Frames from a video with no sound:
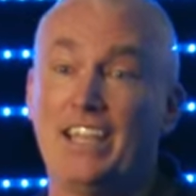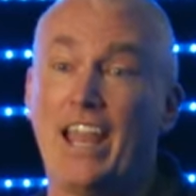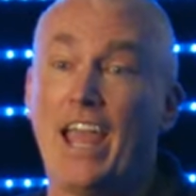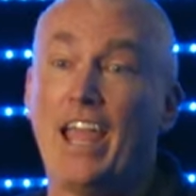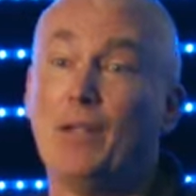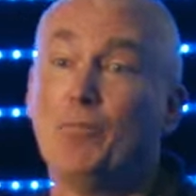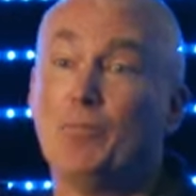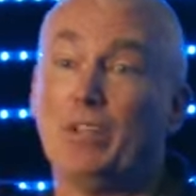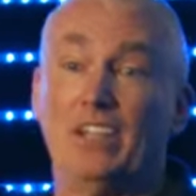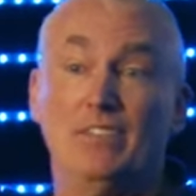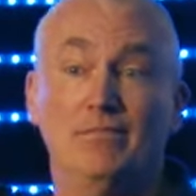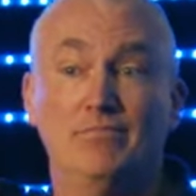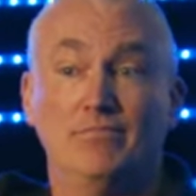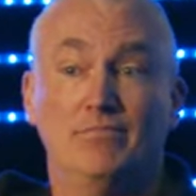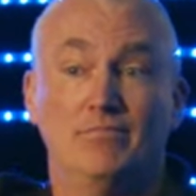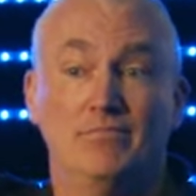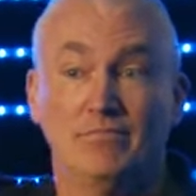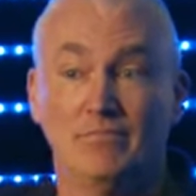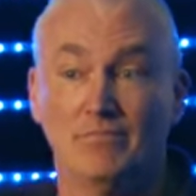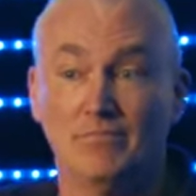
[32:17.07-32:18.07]
named it
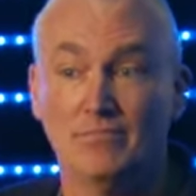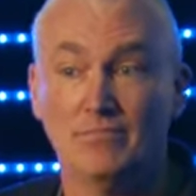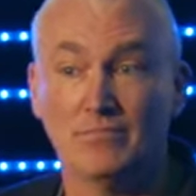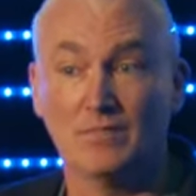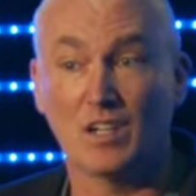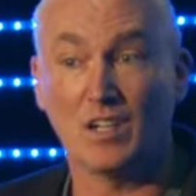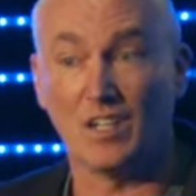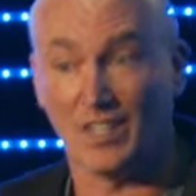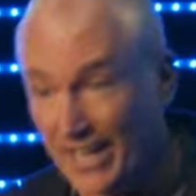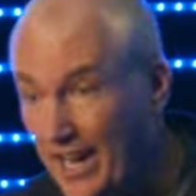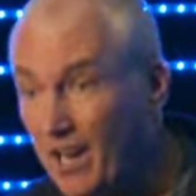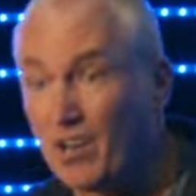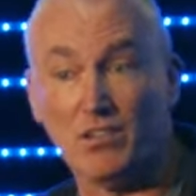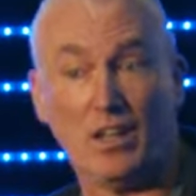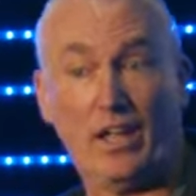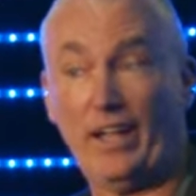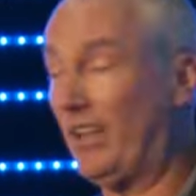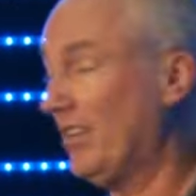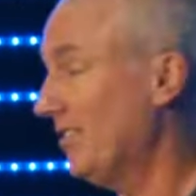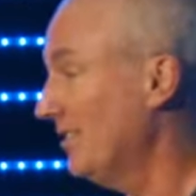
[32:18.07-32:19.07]
clearly.